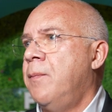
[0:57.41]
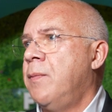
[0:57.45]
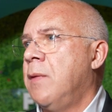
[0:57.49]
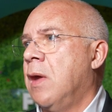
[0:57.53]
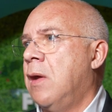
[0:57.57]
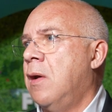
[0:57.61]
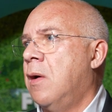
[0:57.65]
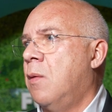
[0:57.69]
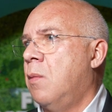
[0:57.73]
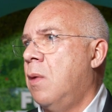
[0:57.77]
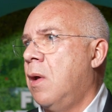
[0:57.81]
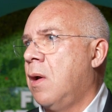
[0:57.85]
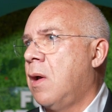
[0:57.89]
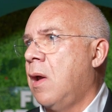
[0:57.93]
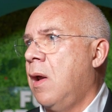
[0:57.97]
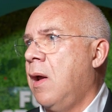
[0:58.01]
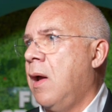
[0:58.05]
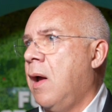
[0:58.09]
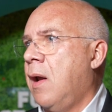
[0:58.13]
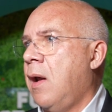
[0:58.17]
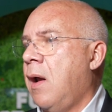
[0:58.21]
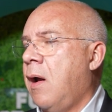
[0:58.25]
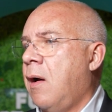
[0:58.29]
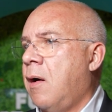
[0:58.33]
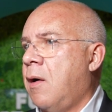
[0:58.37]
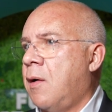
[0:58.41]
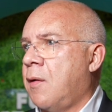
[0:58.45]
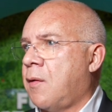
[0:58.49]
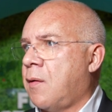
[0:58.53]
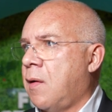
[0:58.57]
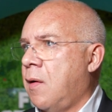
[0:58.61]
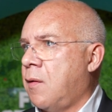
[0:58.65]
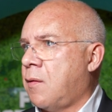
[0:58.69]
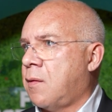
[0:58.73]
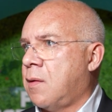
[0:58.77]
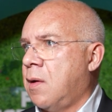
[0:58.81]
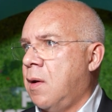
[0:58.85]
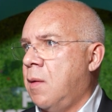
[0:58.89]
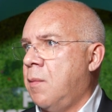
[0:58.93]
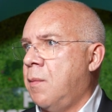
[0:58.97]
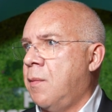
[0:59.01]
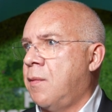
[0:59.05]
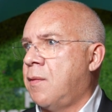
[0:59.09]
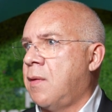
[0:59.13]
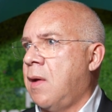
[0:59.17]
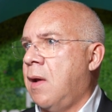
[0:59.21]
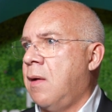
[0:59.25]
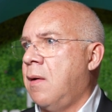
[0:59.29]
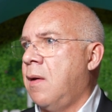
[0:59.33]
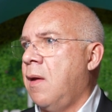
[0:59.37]
You know, we're looking at air
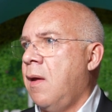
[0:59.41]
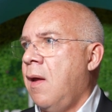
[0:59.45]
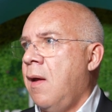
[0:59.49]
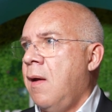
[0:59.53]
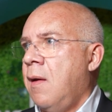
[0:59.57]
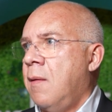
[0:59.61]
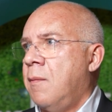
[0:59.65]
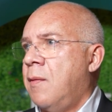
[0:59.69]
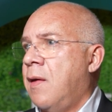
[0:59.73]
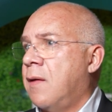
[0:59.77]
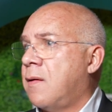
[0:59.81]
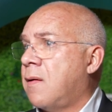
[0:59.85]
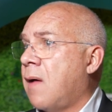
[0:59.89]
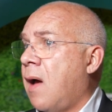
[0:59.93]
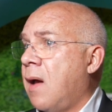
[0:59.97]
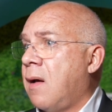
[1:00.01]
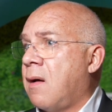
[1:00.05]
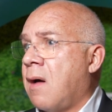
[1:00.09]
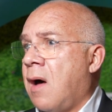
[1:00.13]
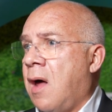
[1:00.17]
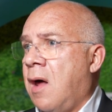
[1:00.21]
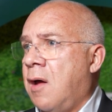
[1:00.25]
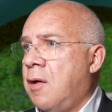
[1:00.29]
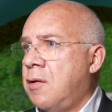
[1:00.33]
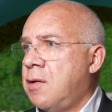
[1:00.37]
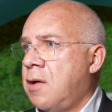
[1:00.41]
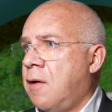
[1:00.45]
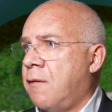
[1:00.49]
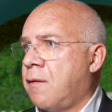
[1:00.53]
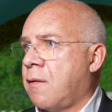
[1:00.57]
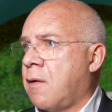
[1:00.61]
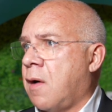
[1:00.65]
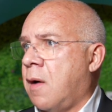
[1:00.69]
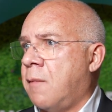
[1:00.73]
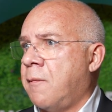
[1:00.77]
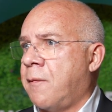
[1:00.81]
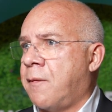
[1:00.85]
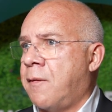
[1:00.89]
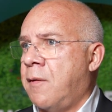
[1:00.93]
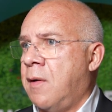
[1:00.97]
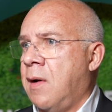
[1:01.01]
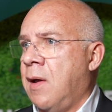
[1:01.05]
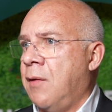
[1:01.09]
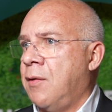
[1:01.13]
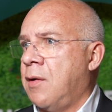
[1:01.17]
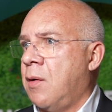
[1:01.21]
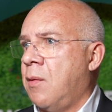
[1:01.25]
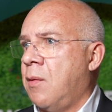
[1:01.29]
systems and the psychology of comfort as it